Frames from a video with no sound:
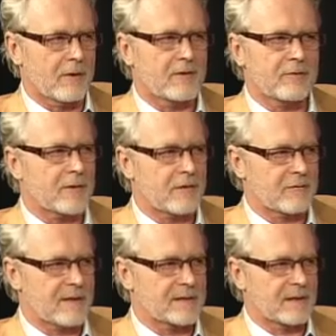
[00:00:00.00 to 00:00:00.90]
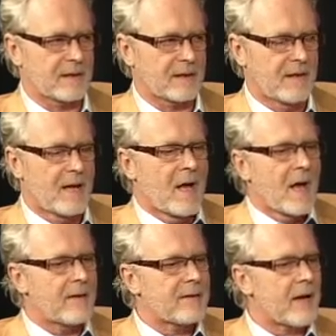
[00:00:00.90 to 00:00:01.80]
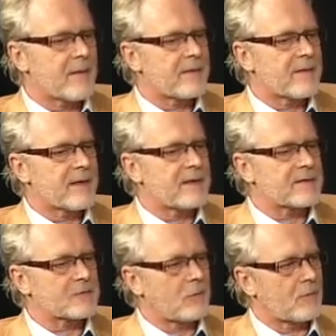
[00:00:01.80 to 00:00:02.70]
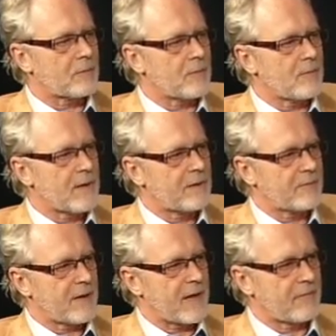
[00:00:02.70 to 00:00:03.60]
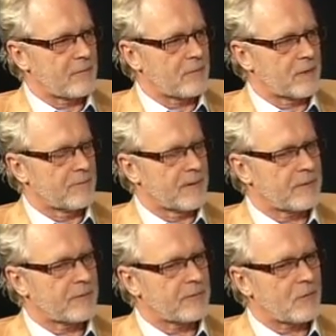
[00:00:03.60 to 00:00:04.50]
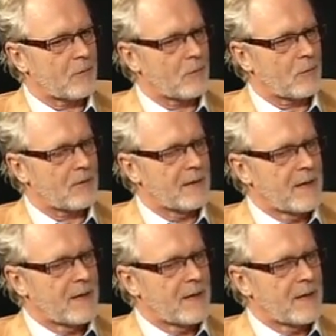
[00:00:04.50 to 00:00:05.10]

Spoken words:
It's not threatening. And the other thing, it is also meant for everyone, because all